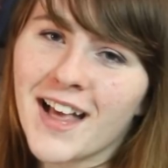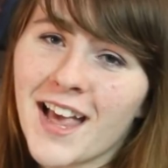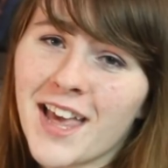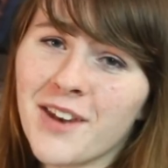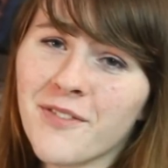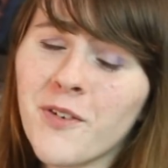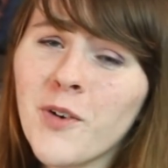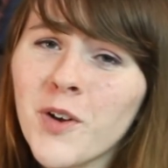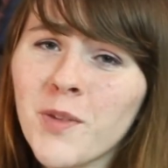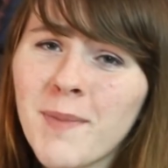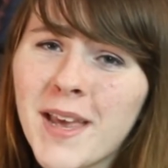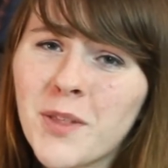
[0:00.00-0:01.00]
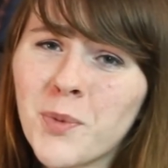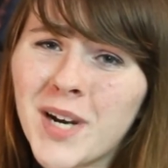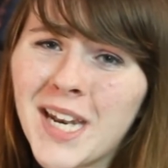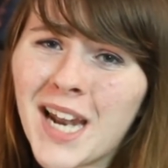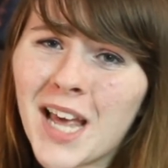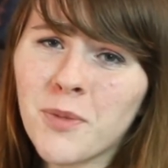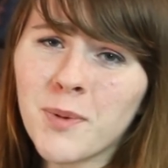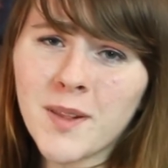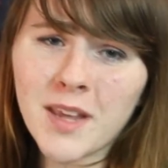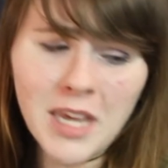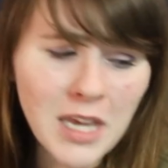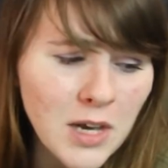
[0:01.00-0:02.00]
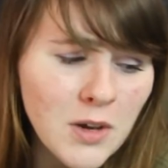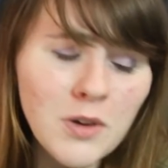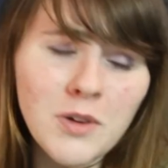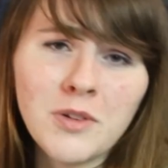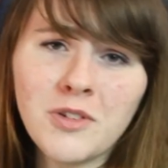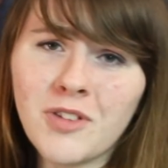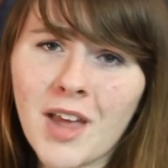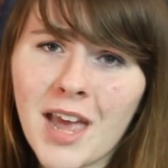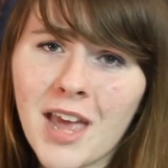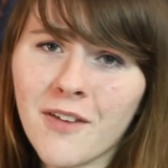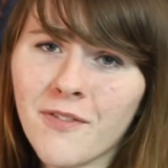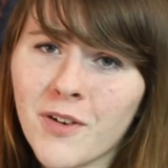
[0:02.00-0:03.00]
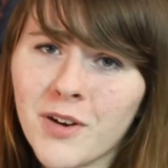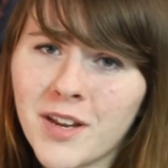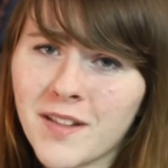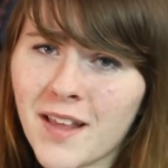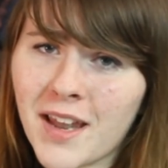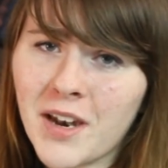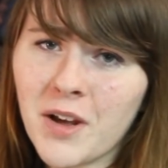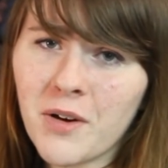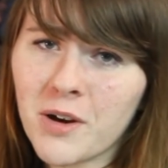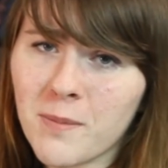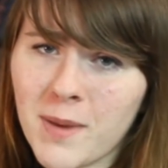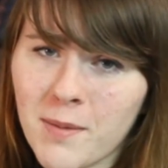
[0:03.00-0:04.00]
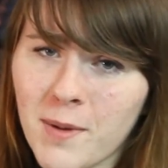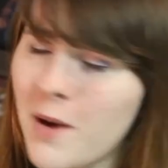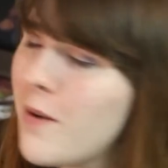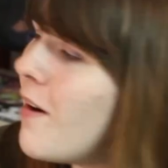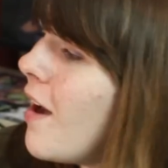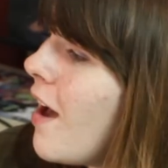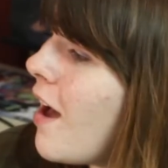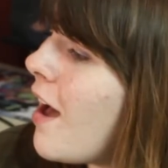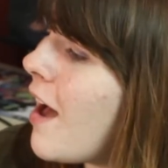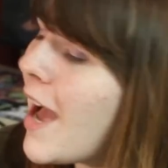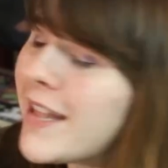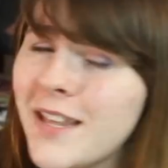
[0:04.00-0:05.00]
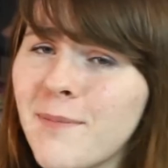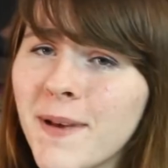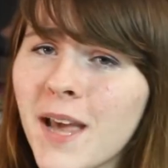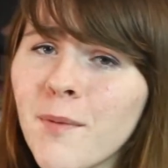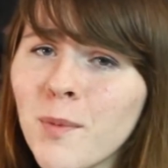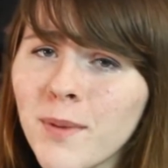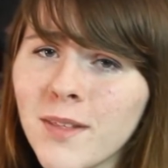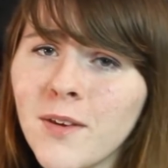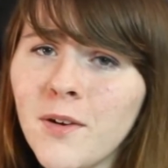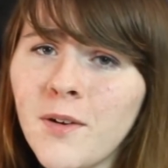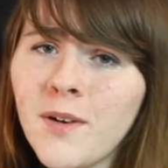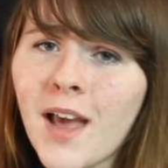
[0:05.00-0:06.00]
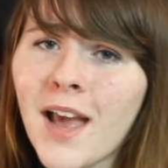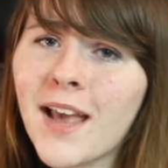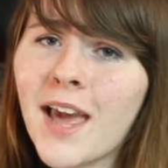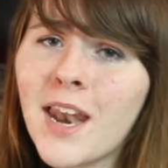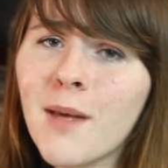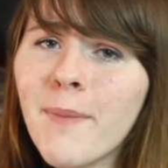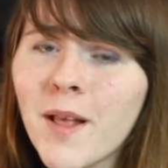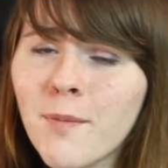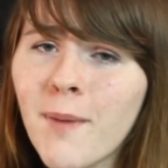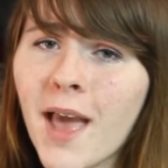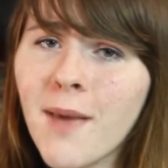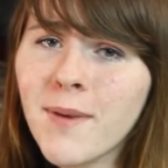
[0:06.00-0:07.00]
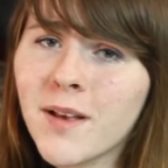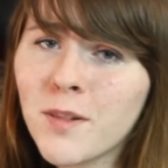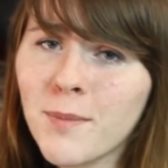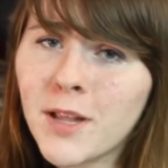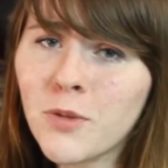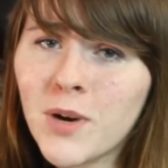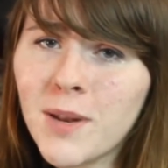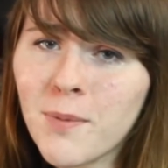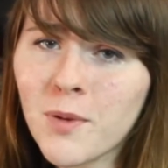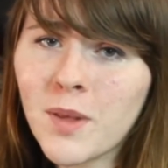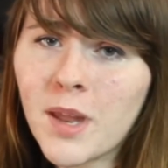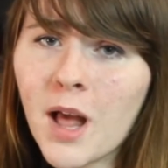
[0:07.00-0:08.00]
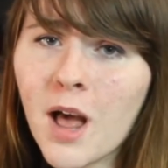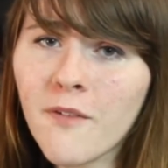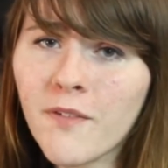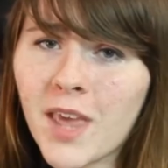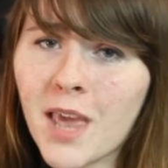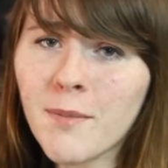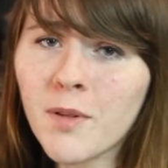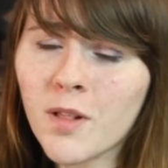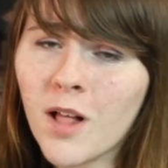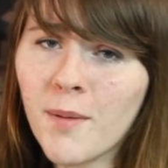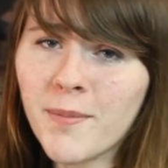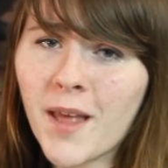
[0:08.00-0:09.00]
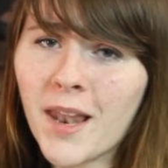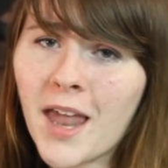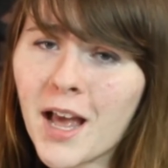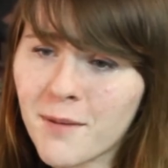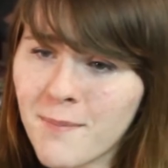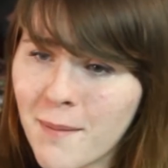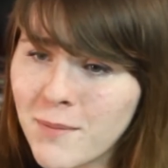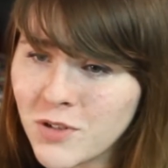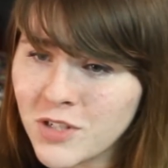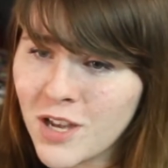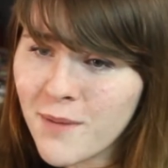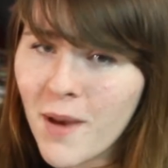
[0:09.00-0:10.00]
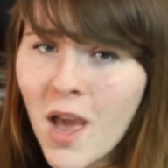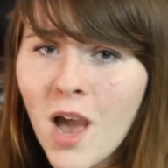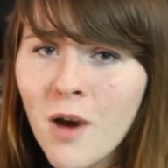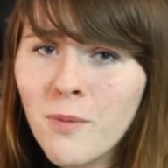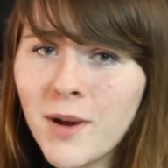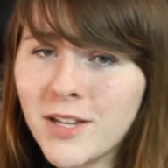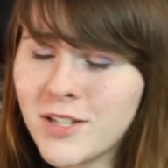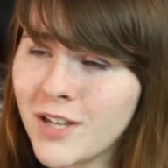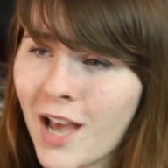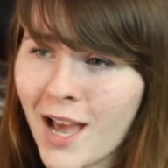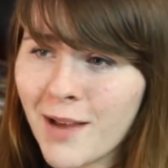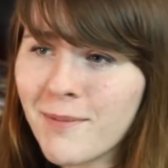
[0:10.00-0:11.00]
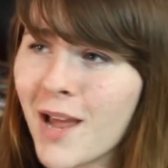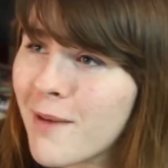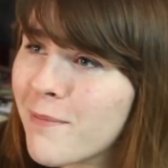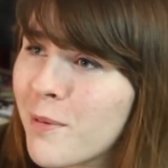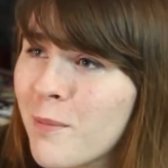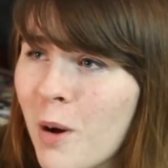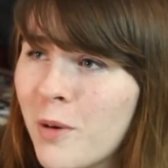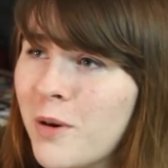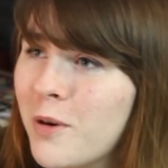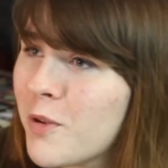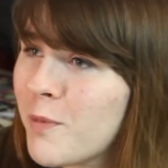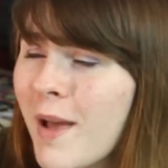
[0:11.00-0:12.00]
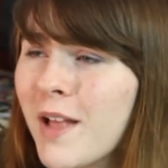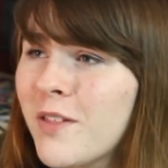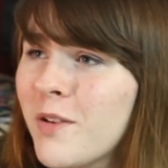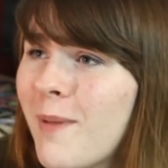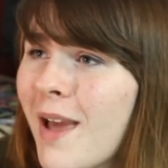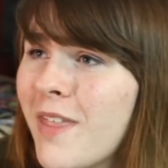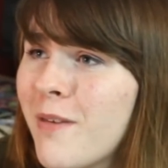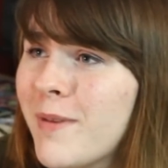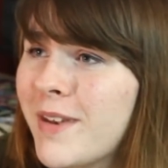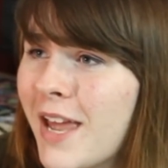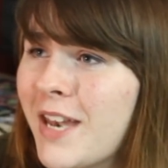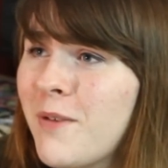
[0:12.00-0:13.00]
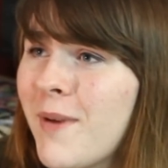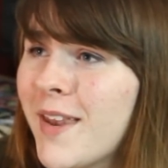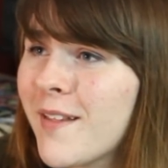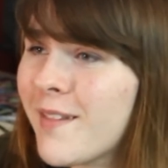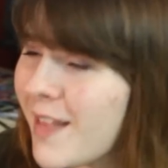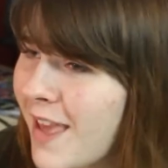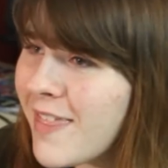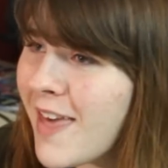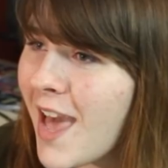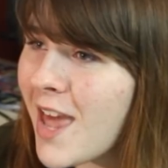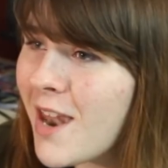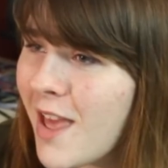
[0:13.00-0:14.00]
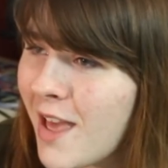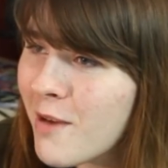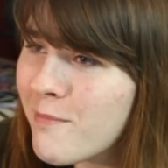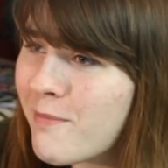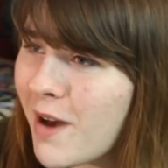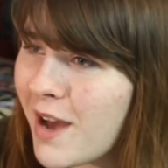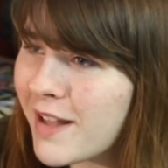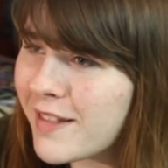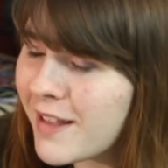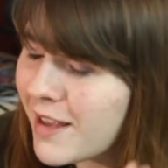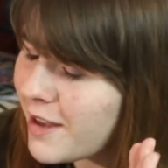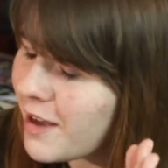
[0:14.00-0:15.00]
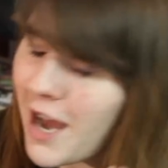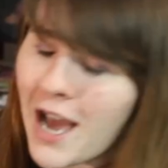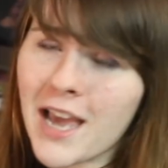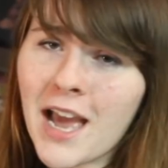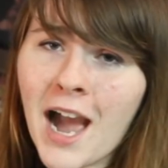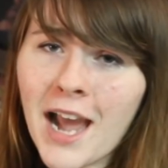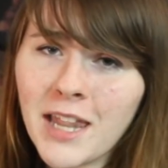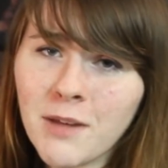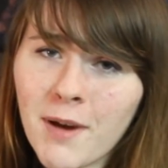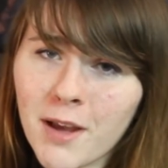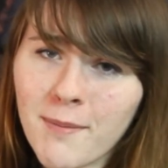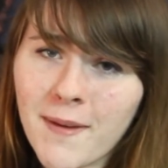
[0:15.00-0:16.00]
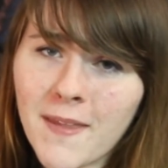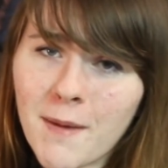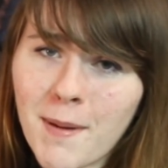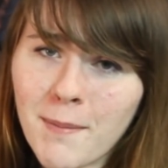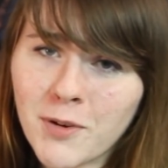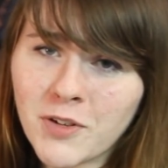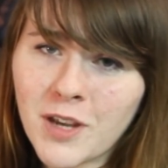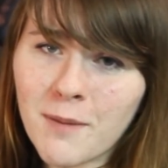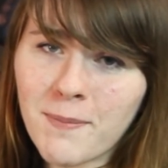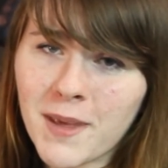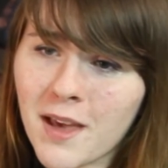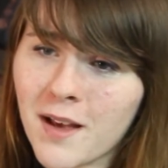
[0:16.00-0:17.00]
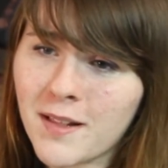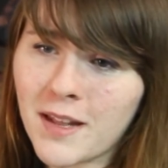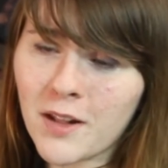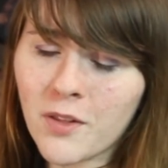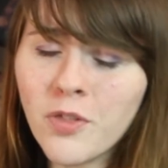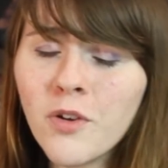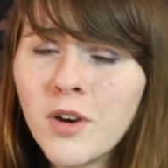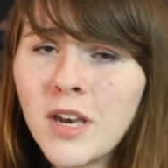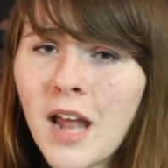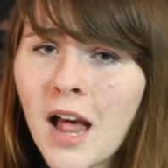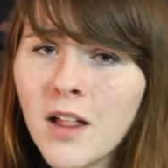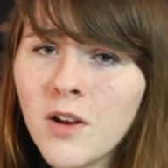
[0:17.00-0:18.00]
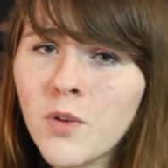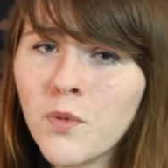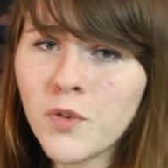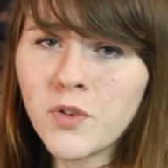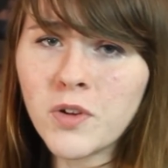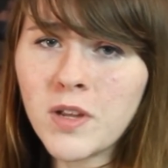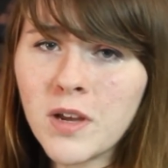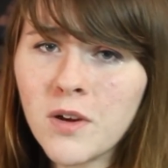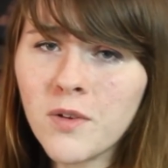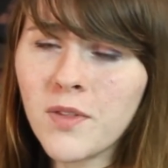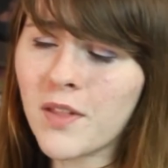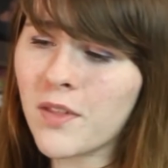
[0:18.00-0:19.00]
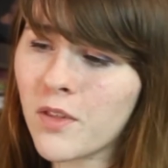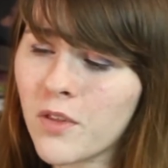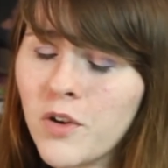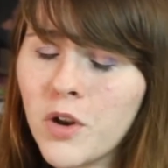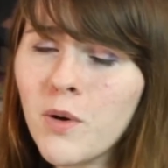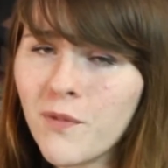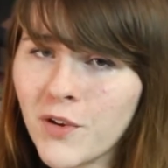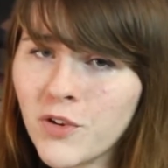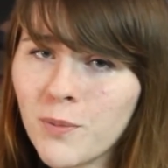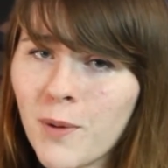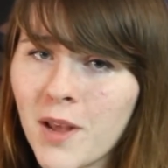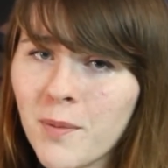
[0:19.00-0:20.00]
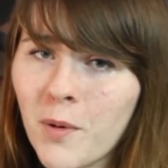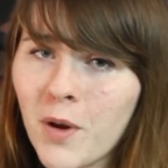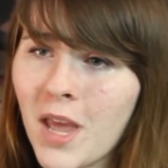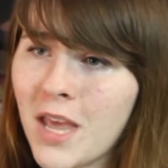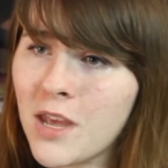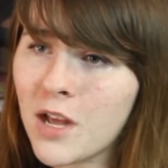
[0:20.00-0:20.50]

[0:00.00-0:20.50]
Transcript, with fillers: And of course, May 29th was a huge day for Nintendo and Amiibo. I did pick up Splatoon. I got it at Best Buy because my 20% off Gamers Club Unlock membership, which I'm not promoted or sponsored by them in any way to say that, but I highly recommend that membership because it is $30 for 2 years. That's its new official price point, and you